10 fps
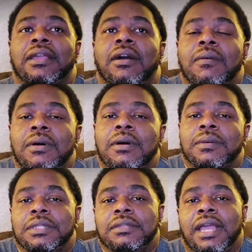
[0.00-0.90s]
go on
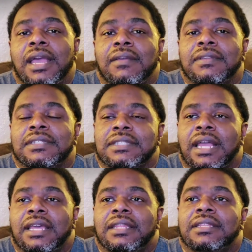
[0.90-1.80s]
when you have
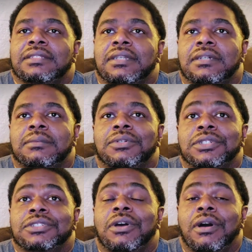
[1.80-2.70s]
anxiety. So I'm going
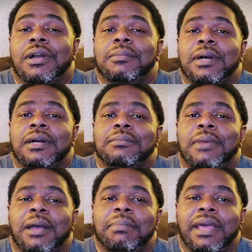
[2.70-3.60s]
to talk about
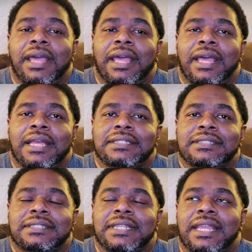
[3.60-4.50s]
my
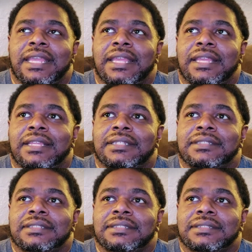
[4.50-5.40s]
past,
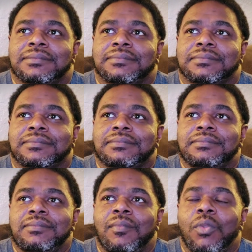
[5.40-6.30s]
and
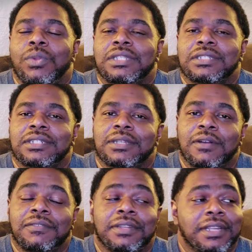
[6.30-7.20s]
we're just going to
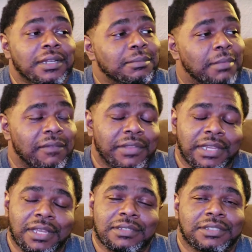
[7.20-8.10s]
go for there. My
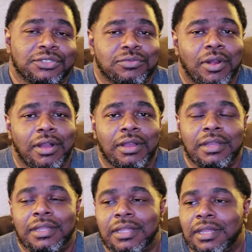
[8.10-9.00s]
videos is raw.
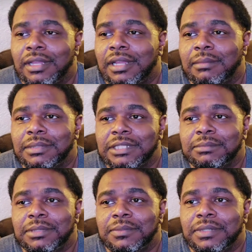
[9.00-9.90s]
I'm going to
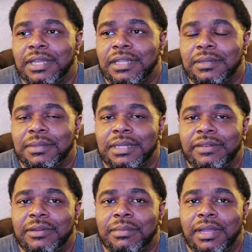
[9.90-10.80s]
just be 100 with
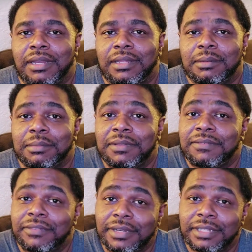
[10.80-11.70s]
everybody. I'm going to be
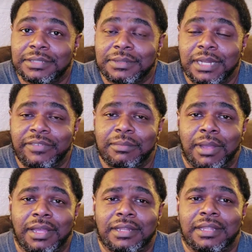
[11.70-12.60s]
friends with
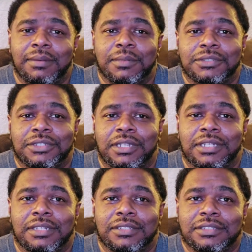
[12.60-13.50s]
everybody. I want y'all to
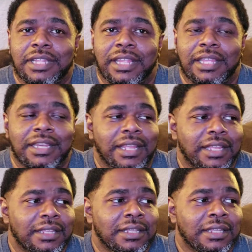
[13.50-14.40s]
understand that,